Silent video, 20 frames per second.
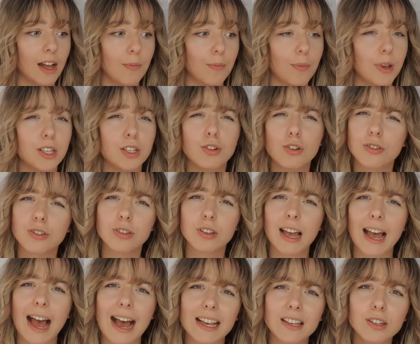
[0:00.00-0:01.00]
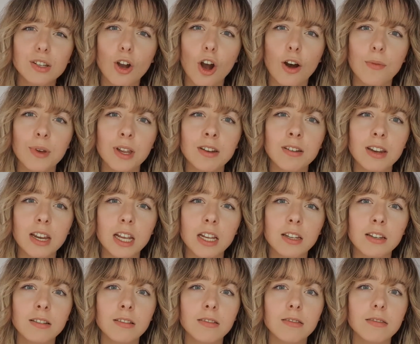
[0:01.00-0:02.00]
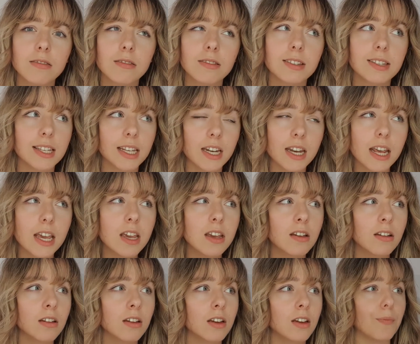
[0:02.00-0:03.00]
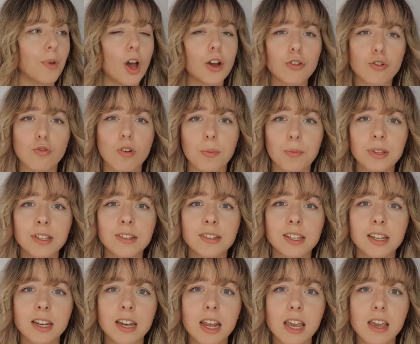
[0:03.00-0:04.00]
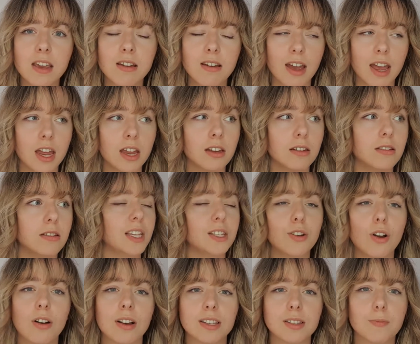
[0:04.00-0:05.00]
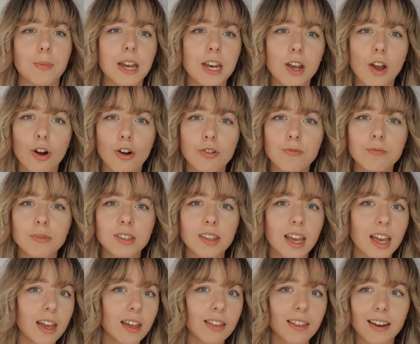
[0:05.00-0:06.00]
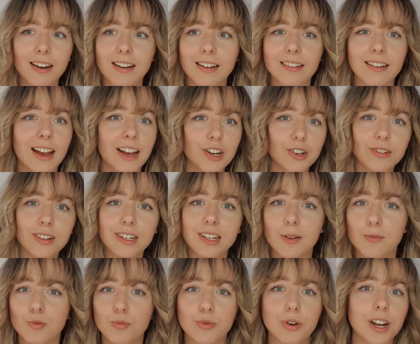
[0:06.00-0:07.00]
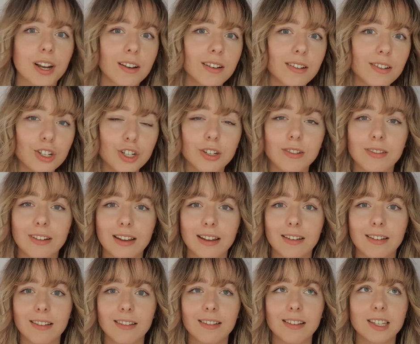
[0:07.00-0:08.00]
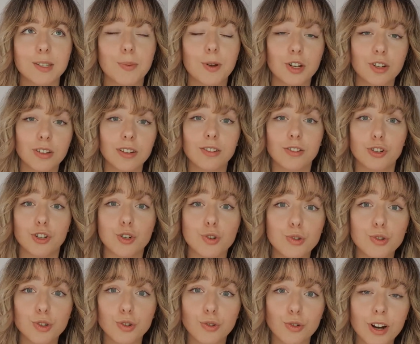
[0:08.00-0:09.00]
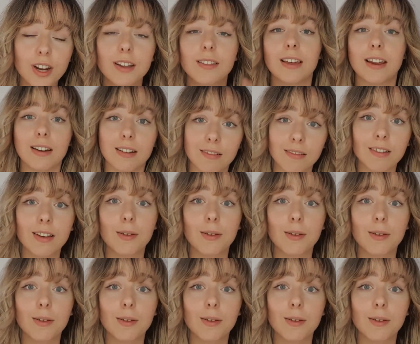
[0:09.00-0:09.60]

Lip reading: It's not as common in Sydney. I grew up in Sydney, and there's not as many homes there that are actually double brick, especially your 2-story that are